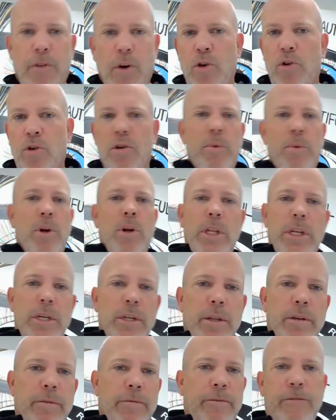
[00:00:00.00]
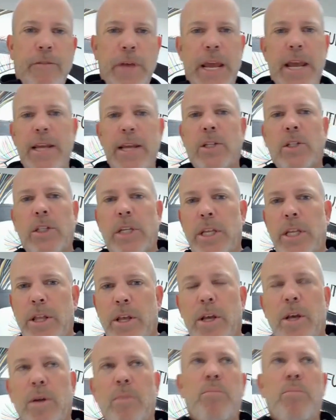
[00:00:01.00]
vulnerable and the face and
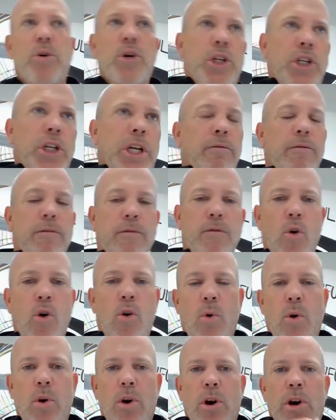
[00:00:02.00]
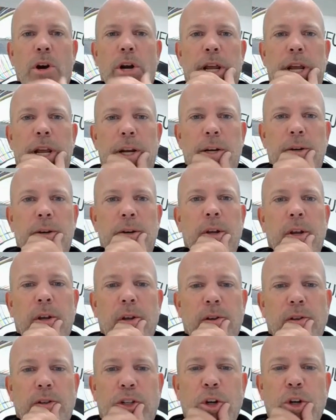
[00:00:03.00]
the pushing forward and
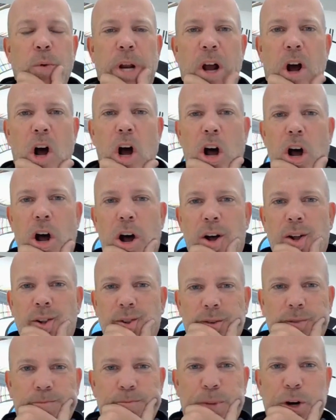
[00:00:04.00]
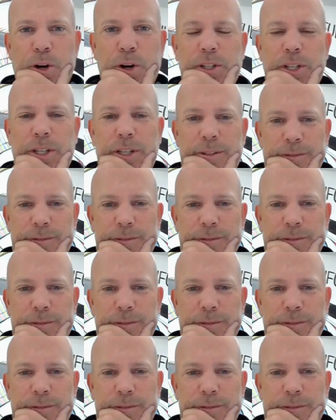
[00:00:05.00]
do it all person?